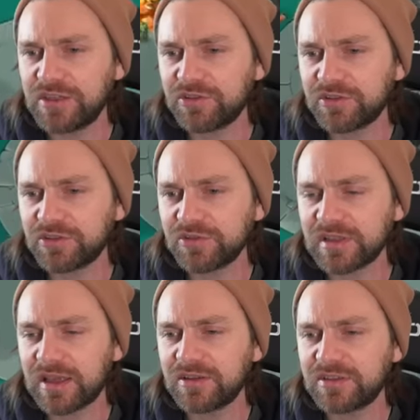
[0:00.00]
crystals
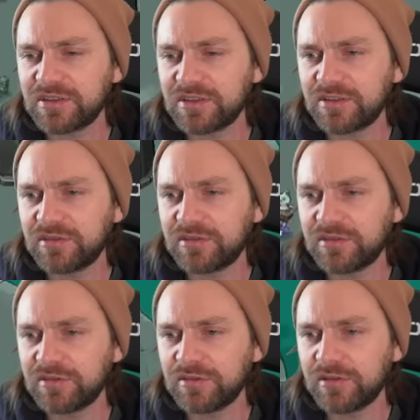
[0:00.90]
allow you to
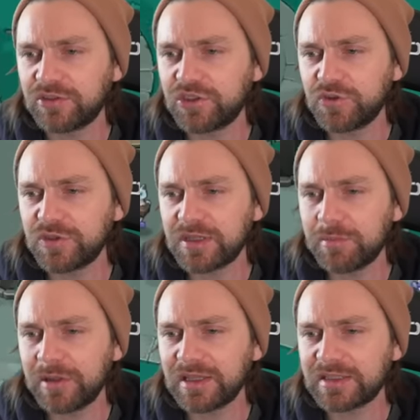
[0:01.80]
choose an
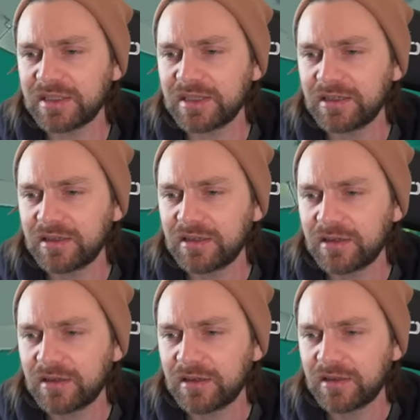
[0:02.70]
ability that
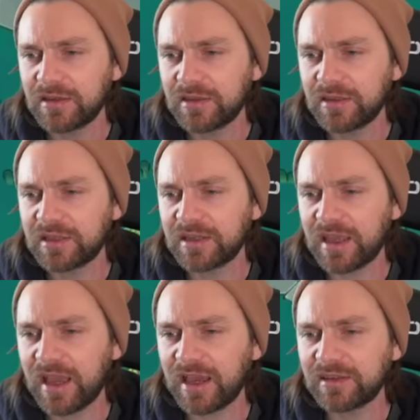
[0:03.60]
you can
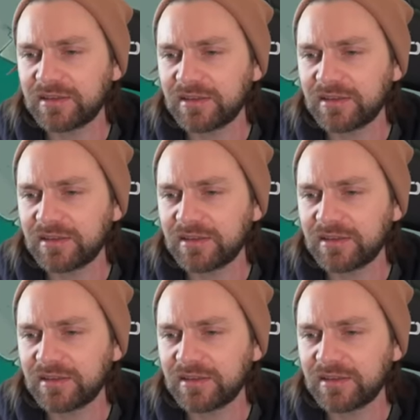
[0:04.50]
add,